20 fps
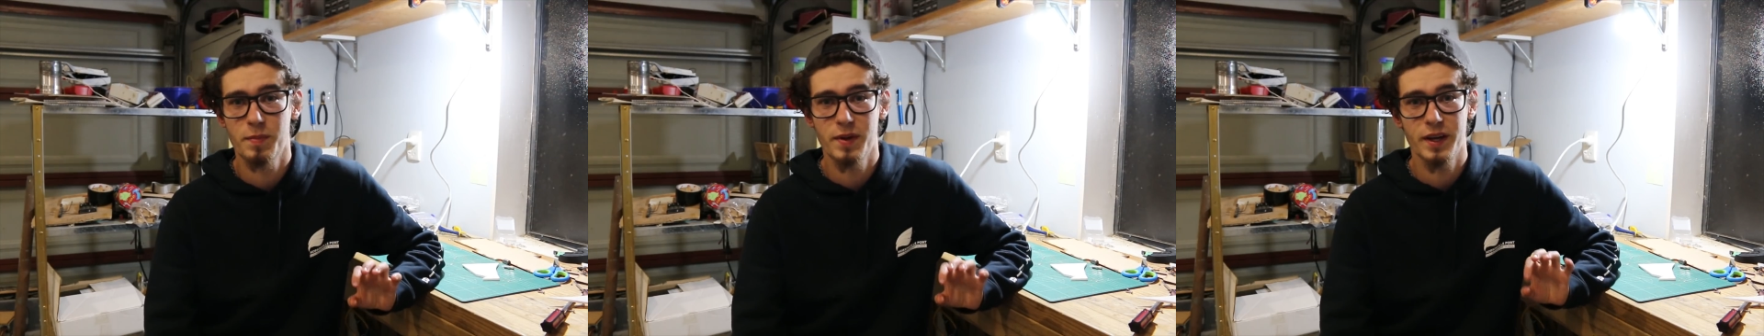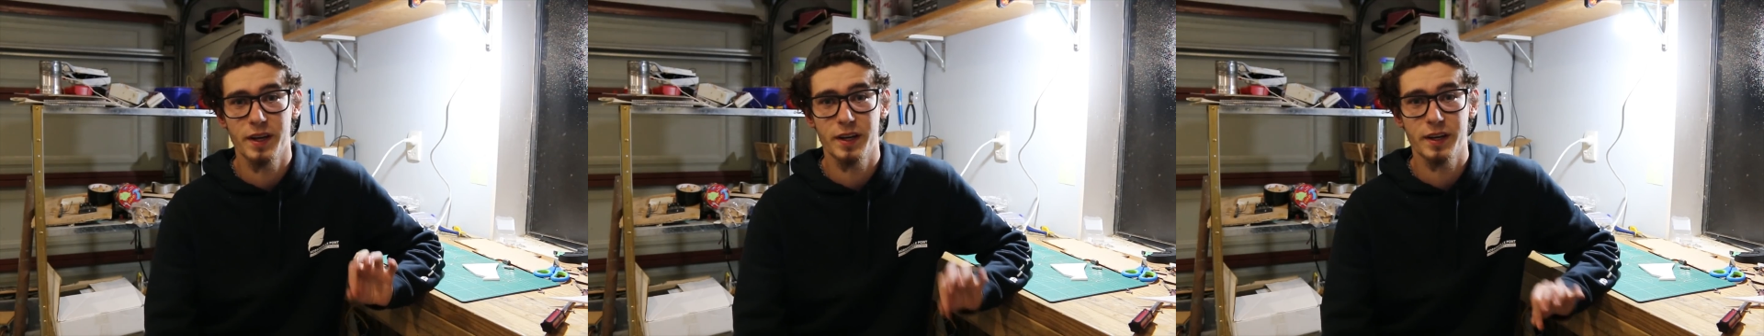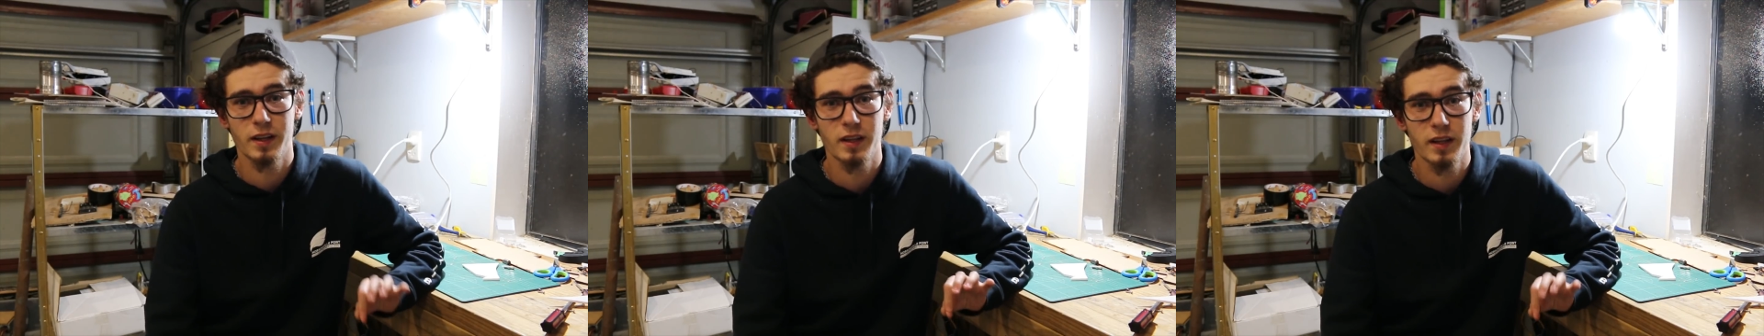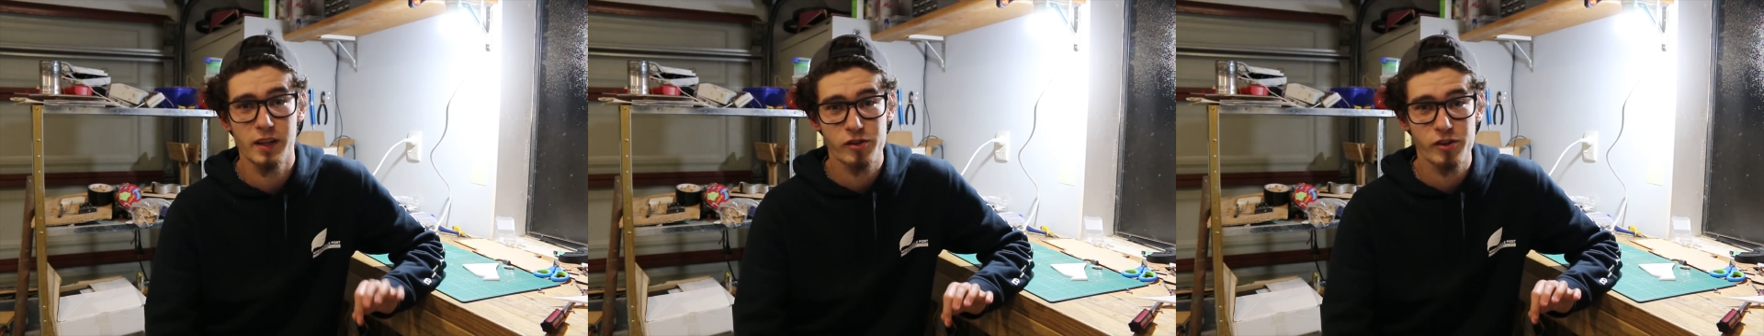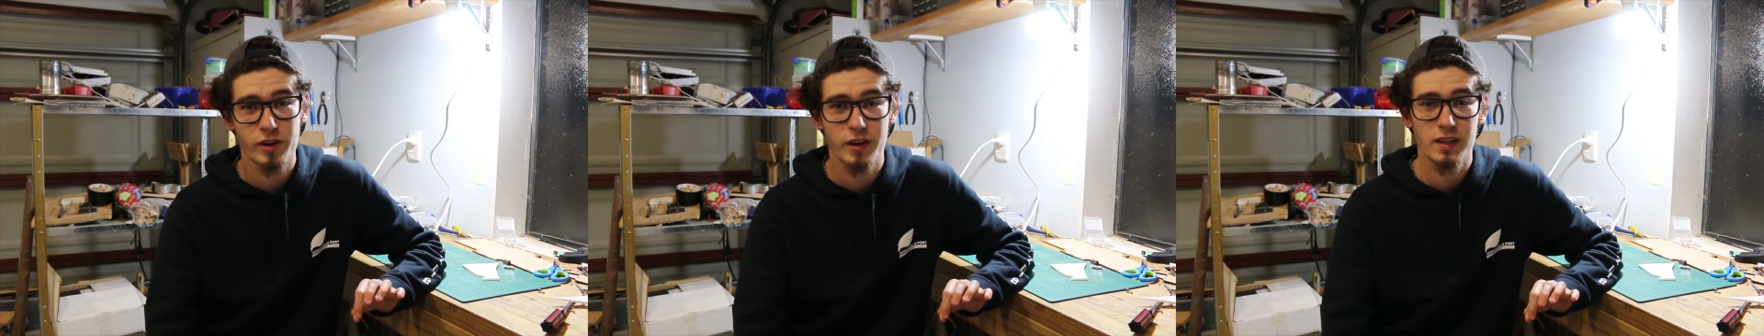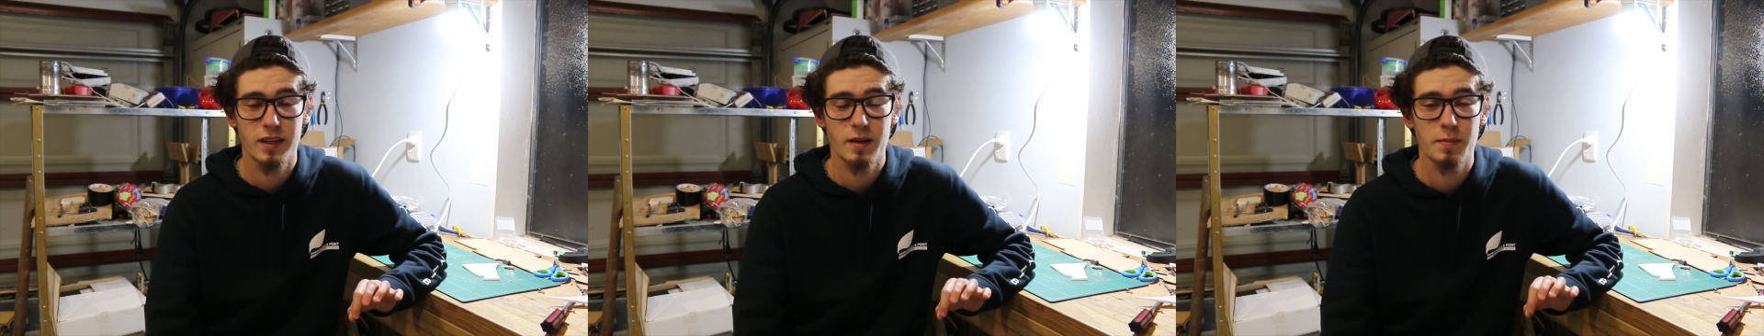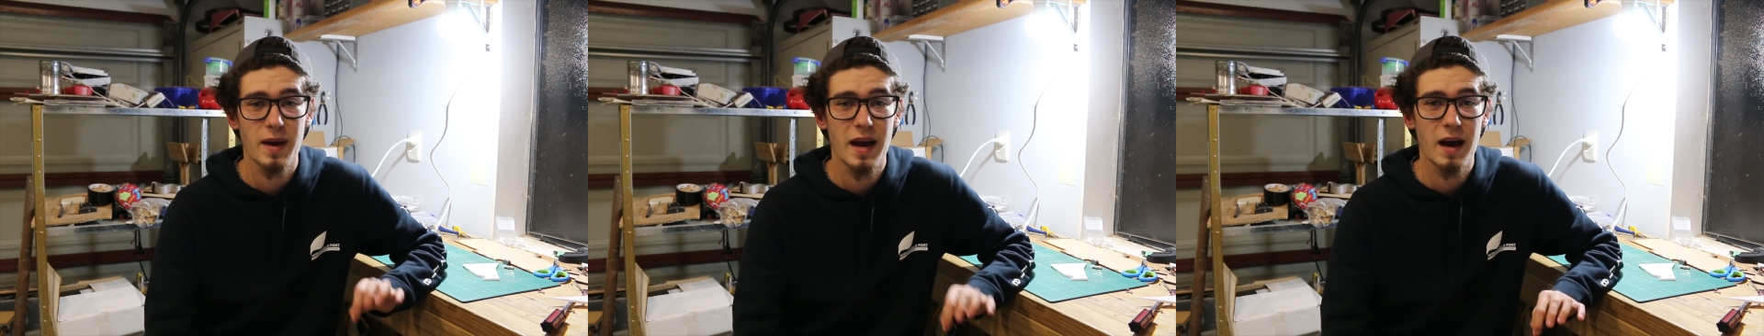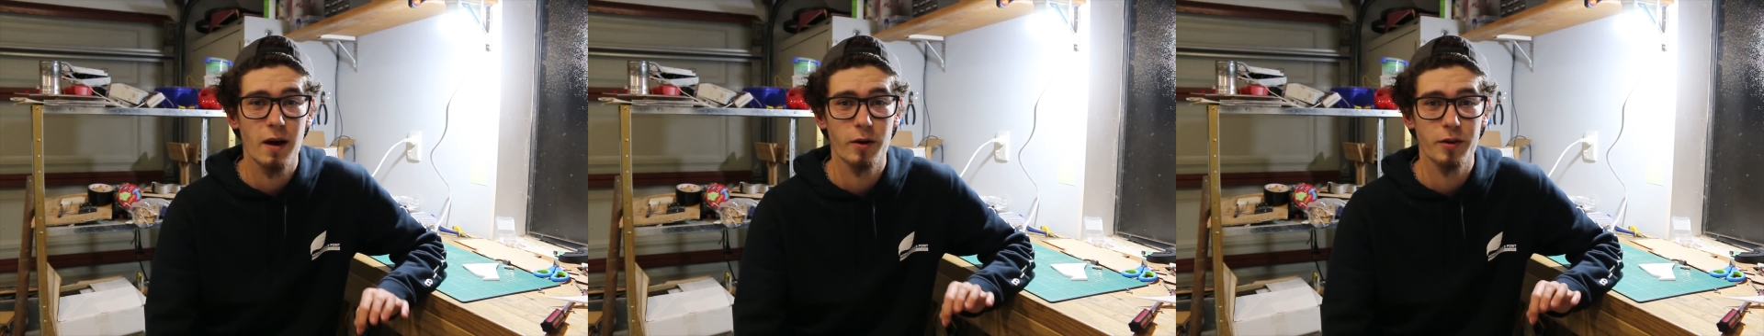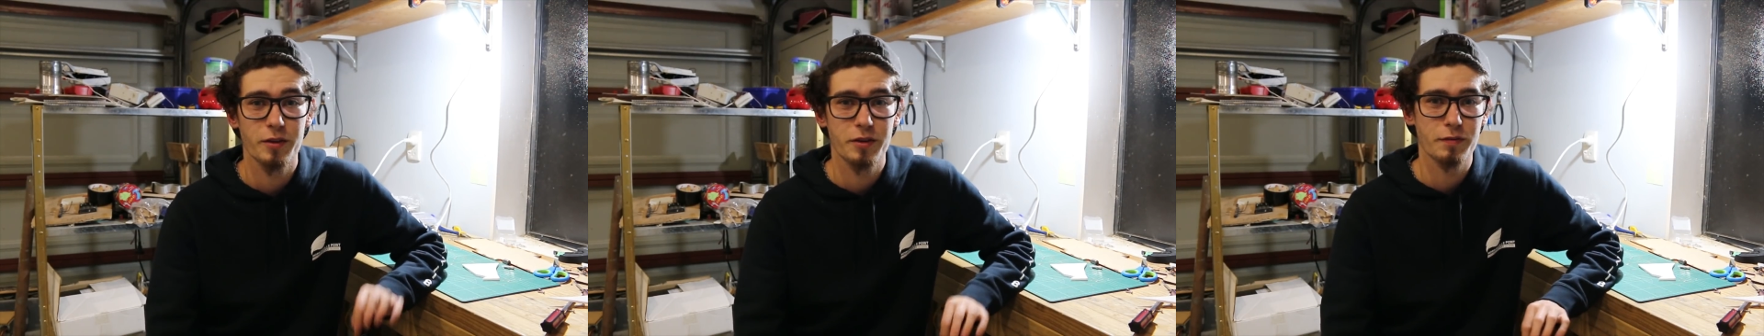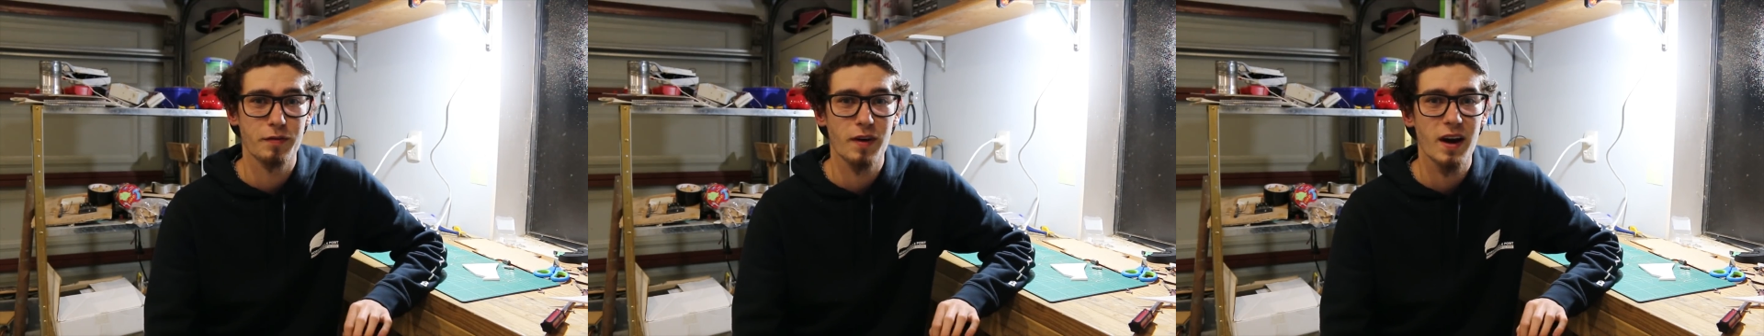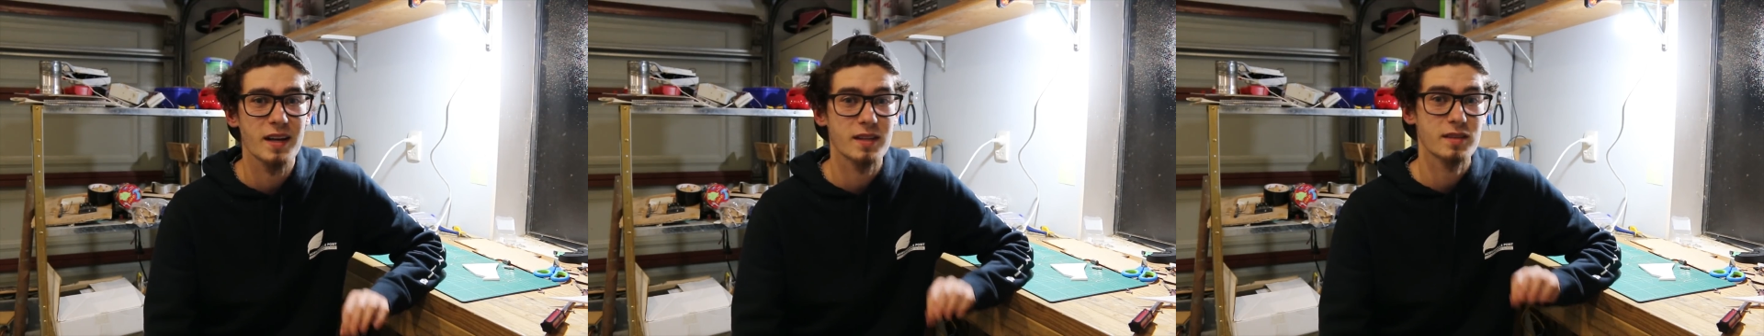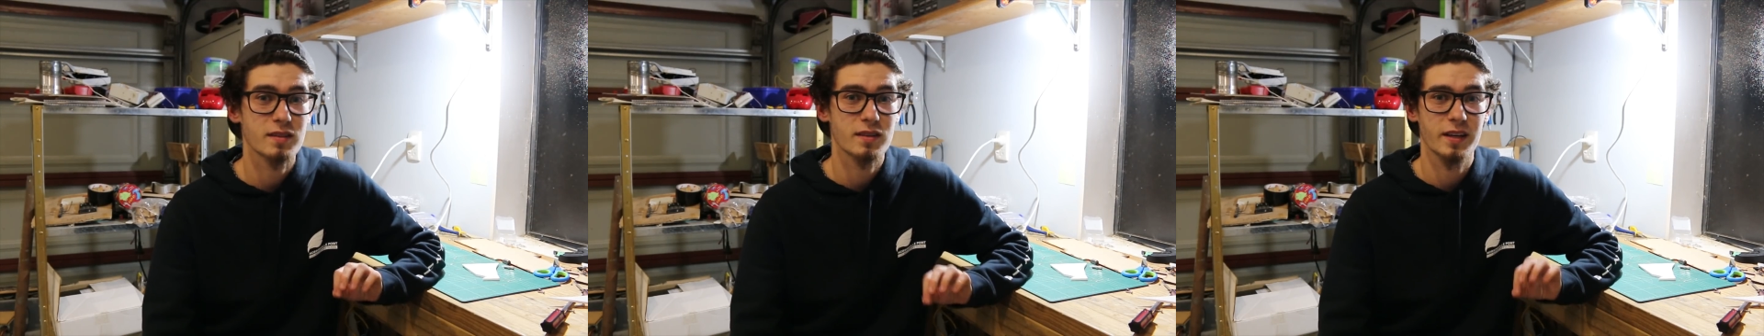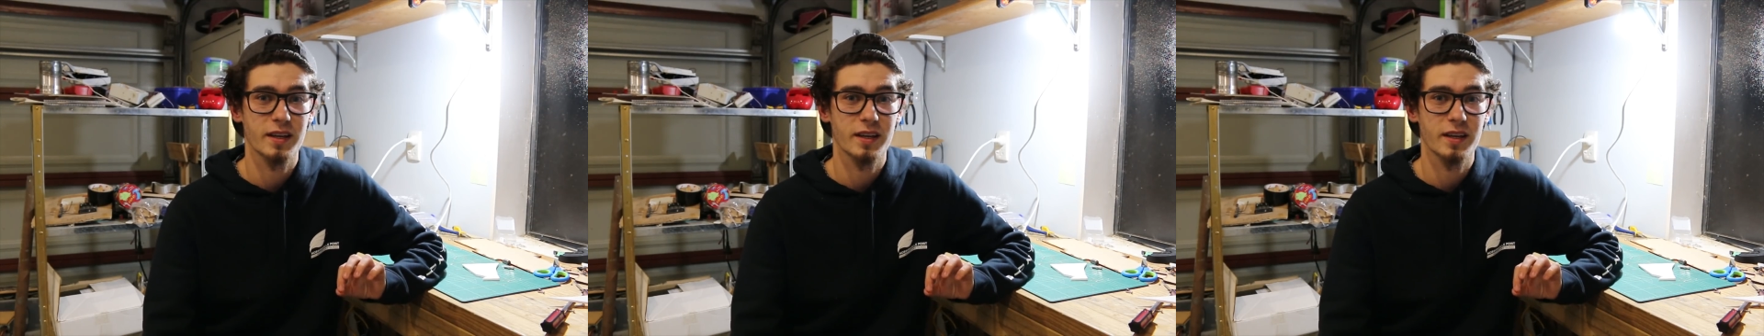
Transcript: Being an electrically powered device,